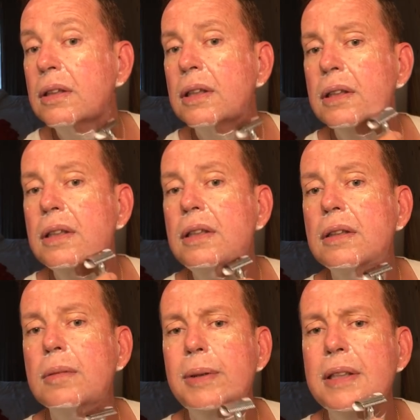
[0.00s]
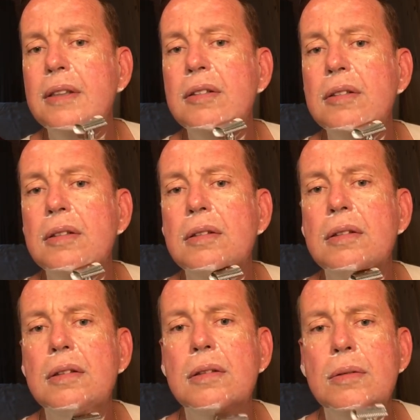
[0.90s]
Got here about
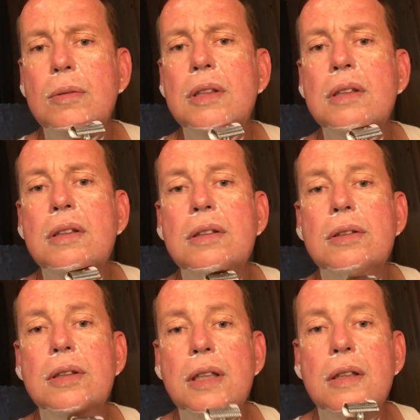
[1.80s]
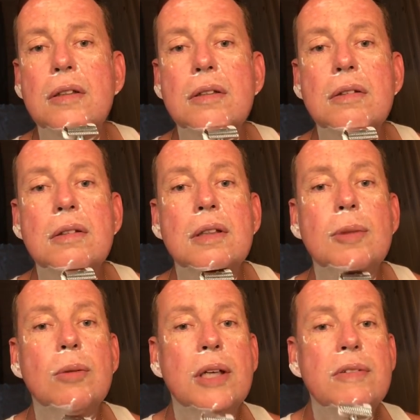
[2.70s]
1.30. Now
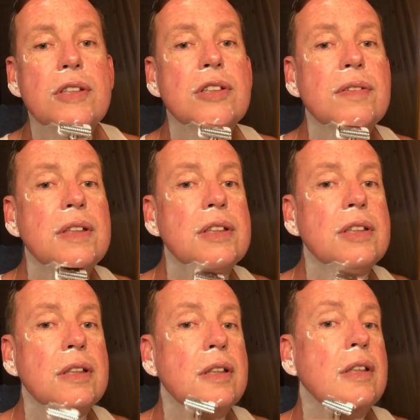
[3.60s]
my wife just finished